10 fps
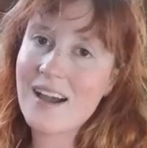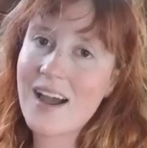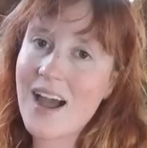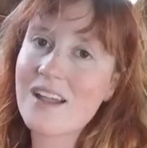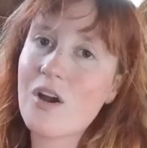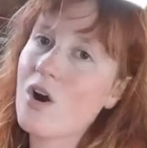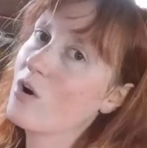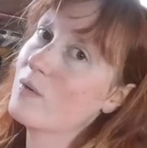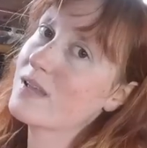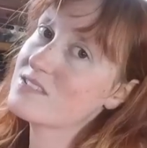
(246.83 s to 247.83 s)
I
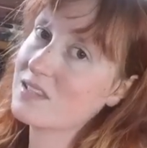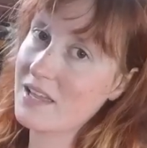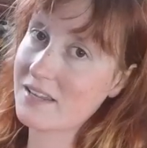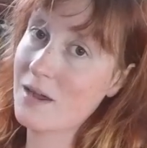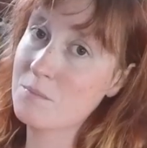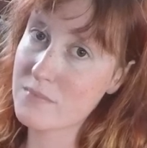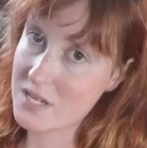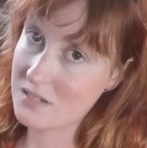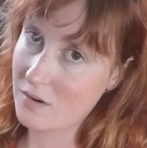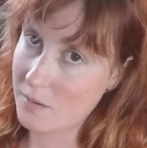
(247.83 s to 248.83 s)
always like a
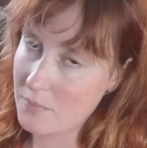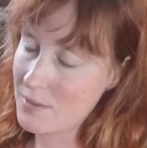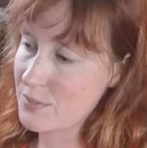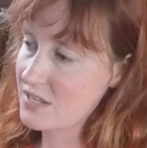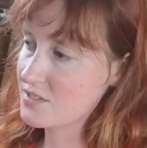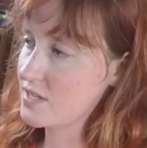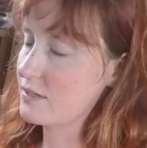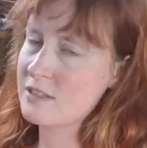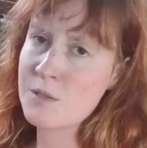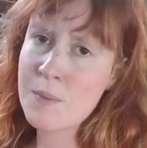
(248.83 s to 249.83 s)
meat on my pizza,
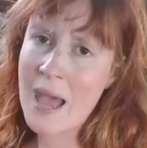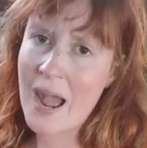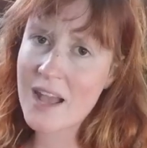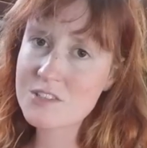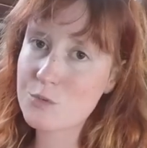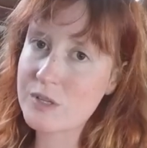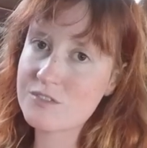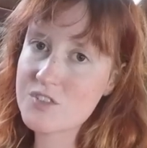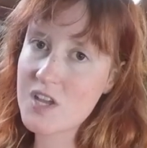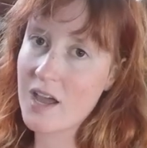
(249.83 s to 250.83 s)
and in the past
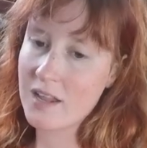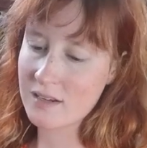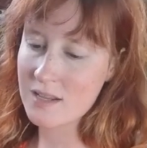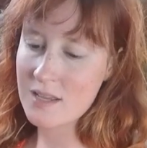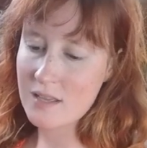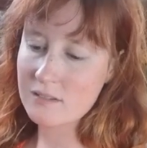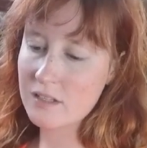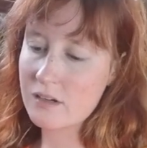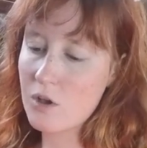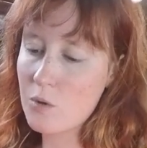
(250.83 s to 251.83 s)
we've done
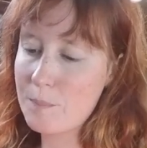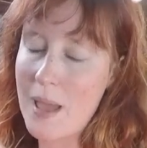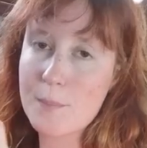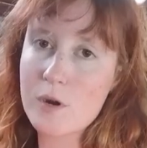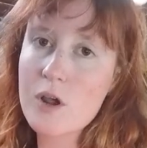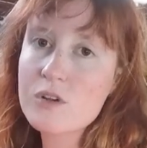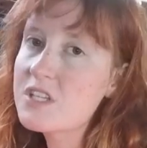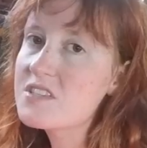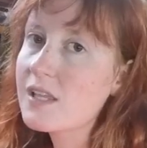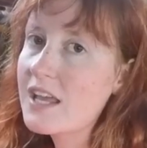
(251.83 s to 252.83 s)
little
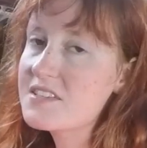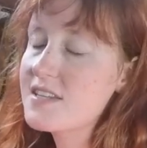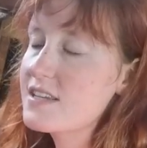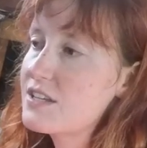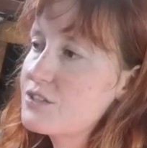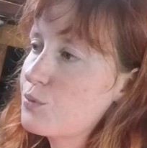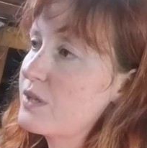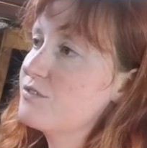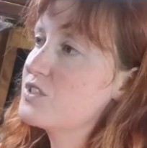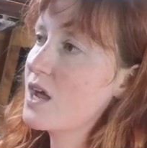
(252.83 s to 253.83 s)
pepperoni slices,
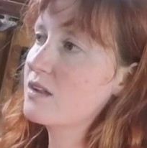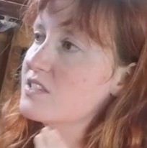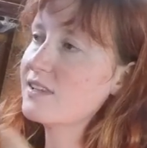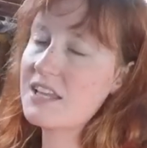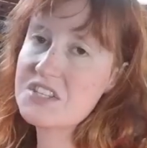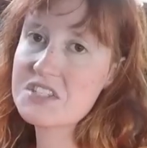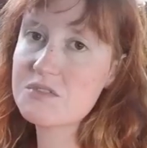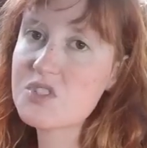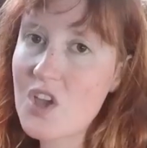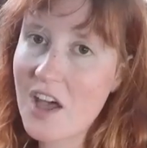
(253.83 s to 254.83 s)
we've done slices
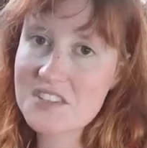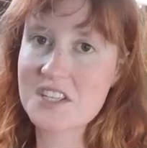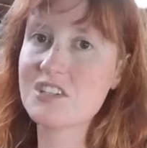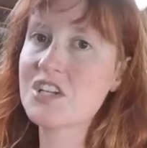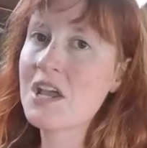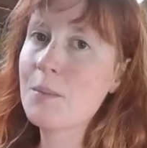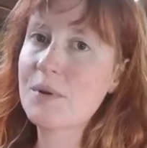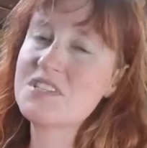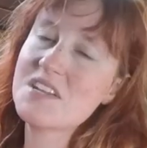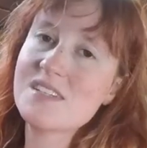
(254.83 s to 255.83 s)
of sausage,
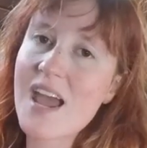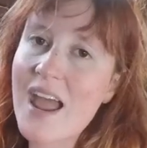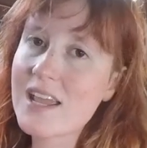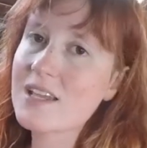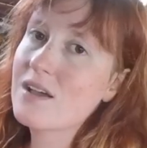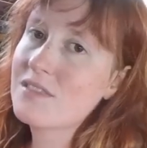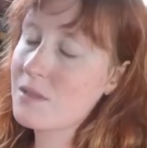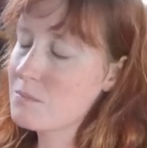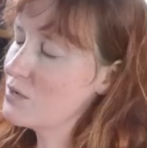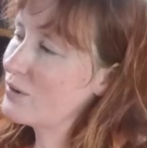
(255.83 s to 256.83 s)
but today
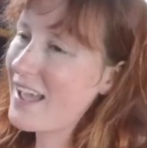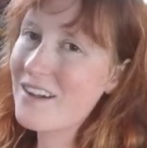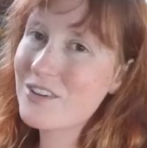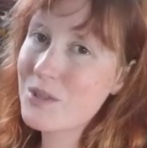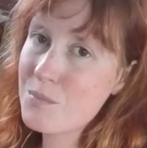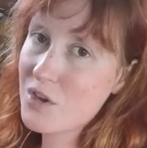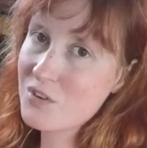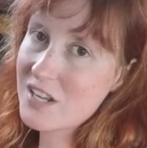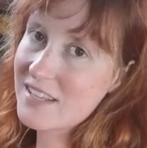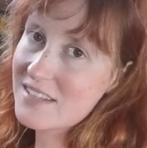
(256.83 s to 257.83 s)
the meat we have on the
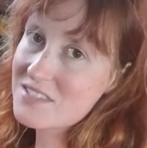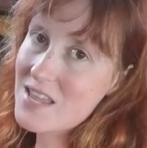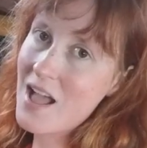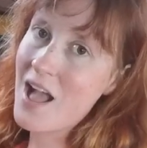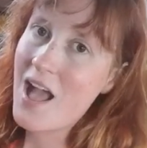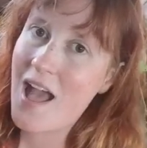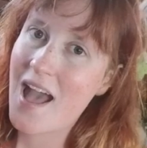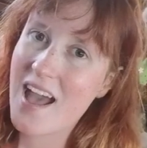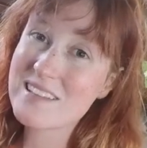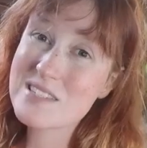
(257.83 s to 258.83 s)
boat is
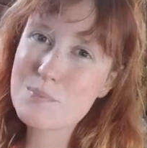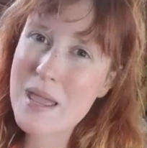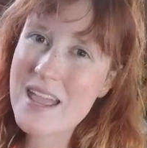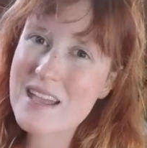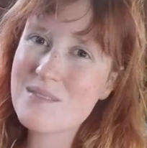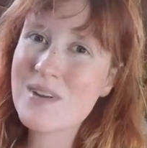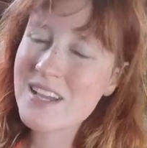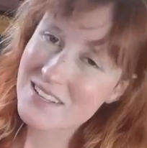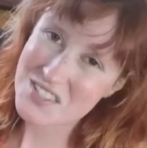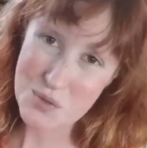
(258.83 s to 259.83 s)
Spam.
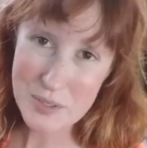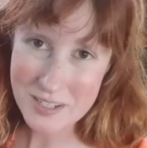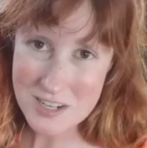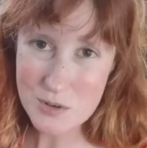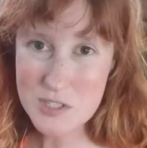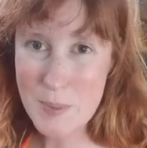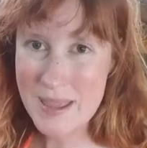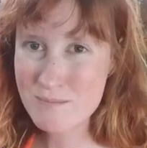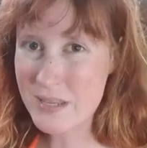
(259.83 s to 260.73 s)
So we're gonna do a Spam